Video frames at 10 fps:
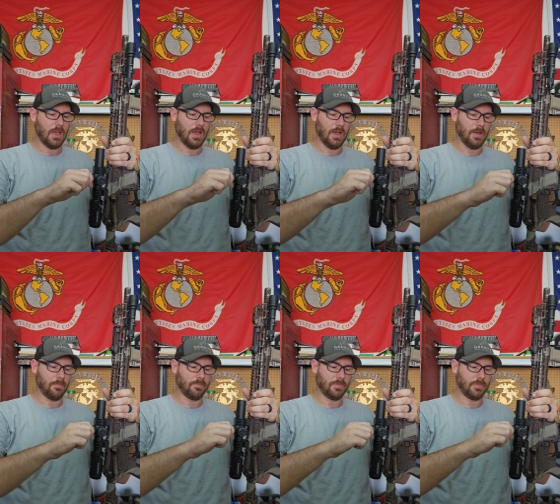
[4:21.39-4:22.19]
Um,
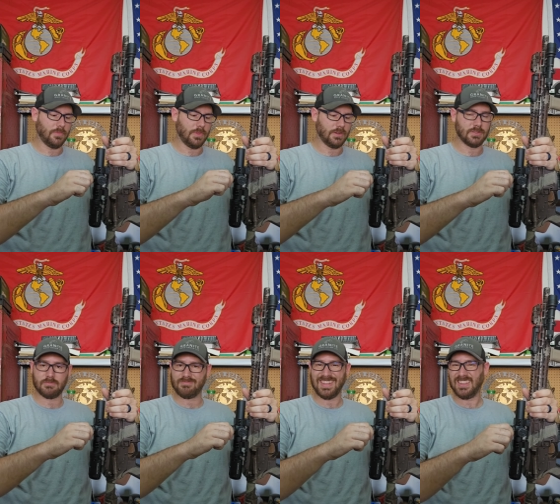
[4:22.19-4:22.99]
there's
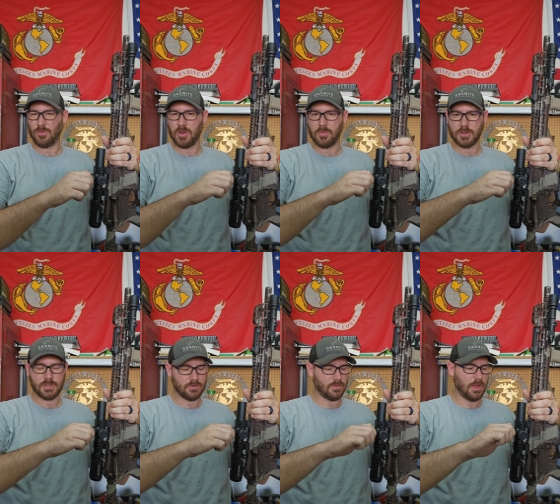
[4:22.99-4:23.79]
a little bit of mush
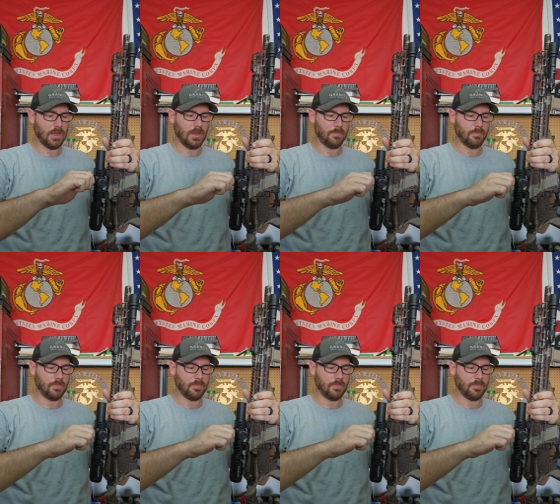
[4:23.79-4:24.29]
um,